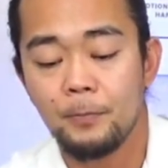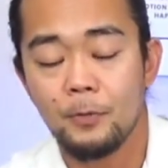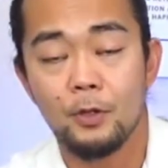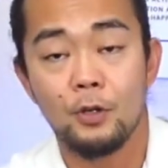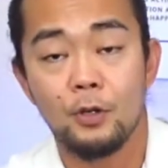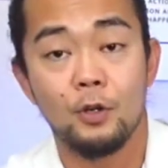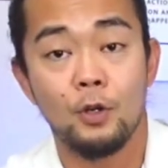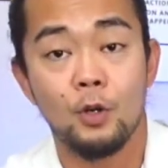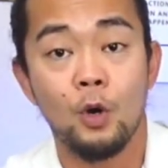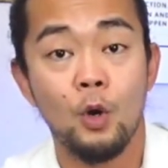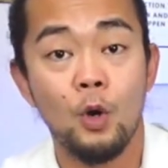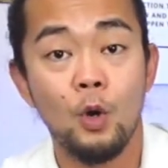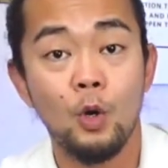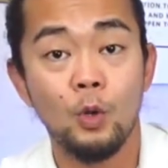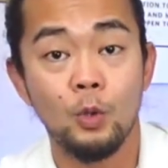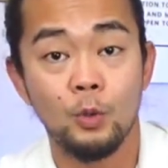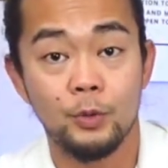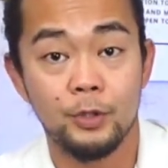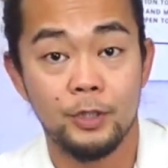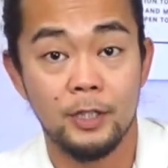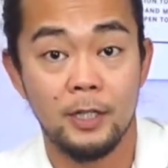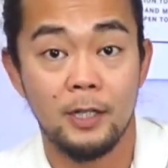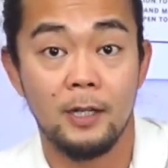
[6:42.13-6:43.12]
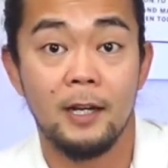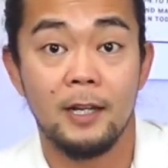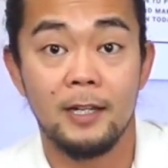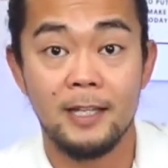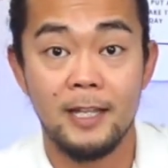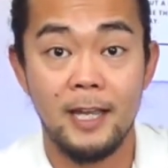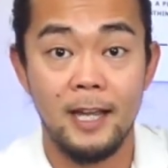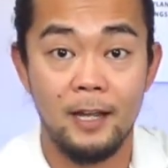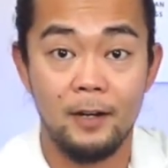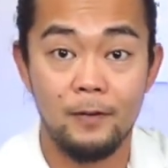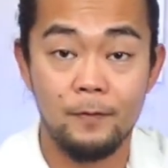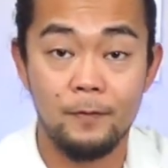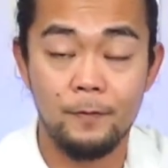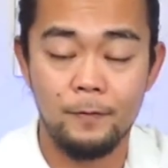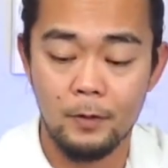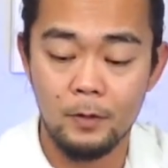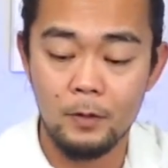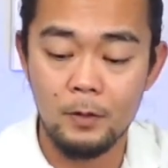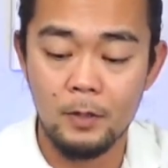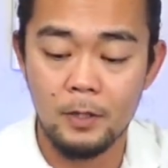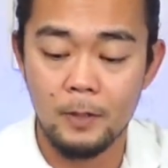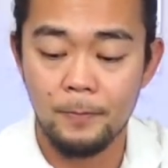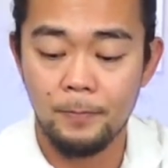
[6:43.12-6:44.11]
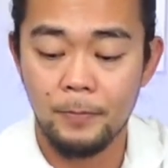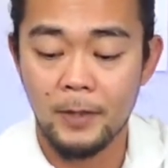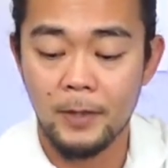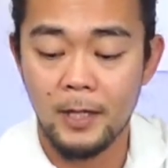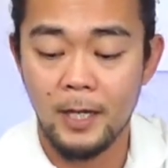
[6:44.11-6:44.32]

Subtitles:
or hold the canned food